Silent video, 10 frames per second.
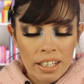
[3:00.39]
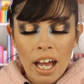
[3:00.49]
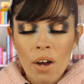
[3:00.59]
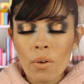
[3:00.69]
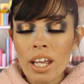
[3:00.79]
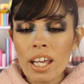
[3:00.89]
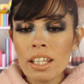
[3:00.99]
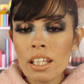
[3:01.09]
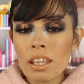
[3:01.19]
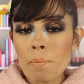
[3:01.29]
Now
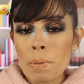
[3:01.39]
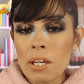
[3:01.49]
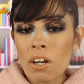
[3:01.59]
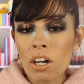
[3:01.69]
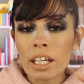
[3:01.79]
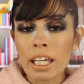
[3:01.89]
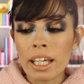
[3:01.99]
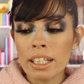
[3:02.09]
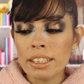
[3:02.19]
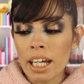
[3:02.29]
in the PR
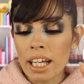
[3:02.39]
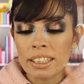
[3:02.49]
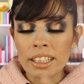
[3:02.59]
kit I